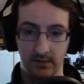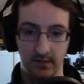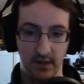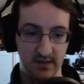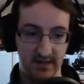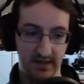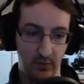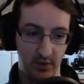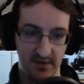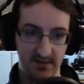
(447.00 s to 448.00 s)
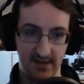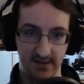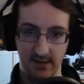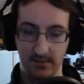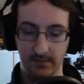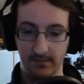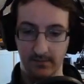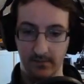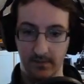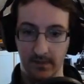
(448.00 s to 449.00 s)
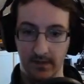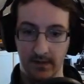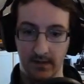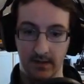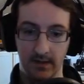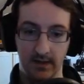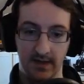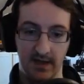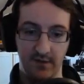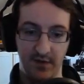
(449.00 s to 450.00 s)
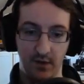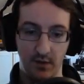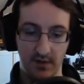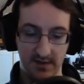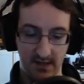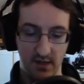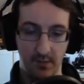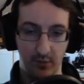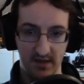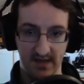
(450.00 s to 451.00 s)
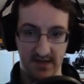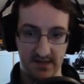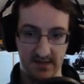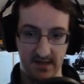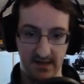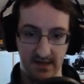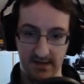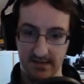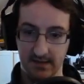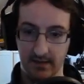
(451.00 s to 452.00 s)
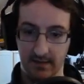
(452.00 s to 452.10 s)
you just get that 1 slash. If you continue to press it as it says,